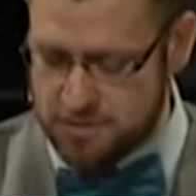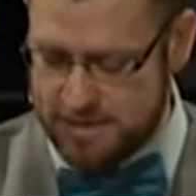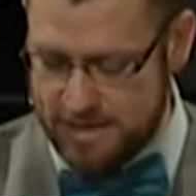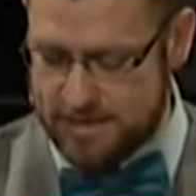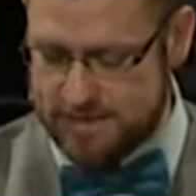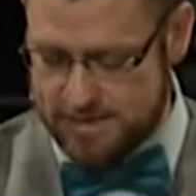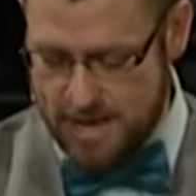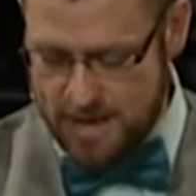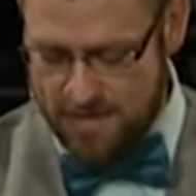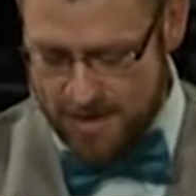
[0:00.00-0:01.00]
things
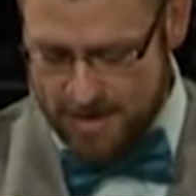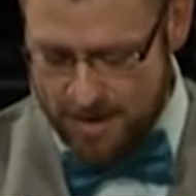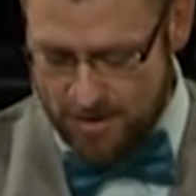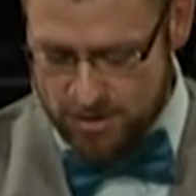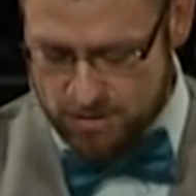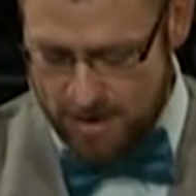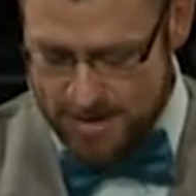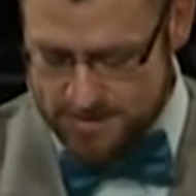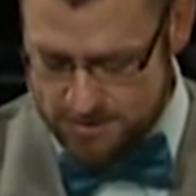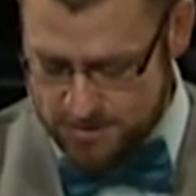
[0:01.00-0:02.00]
that
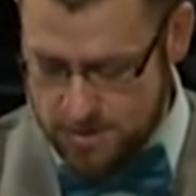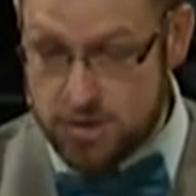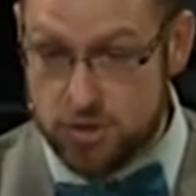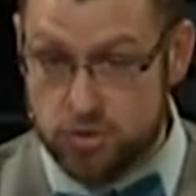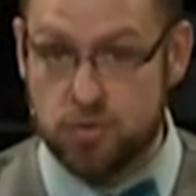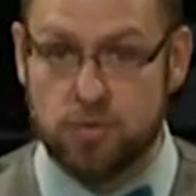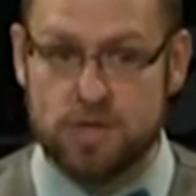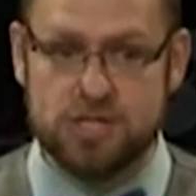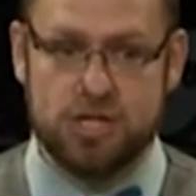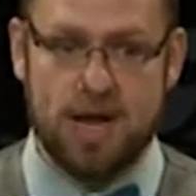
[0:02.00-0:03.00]
characterizes true
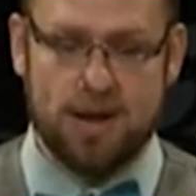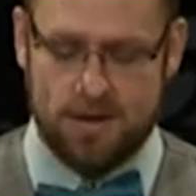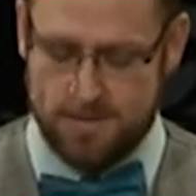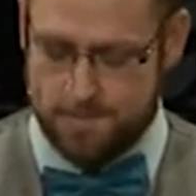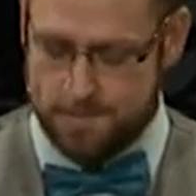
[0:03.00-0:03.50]
Christianity.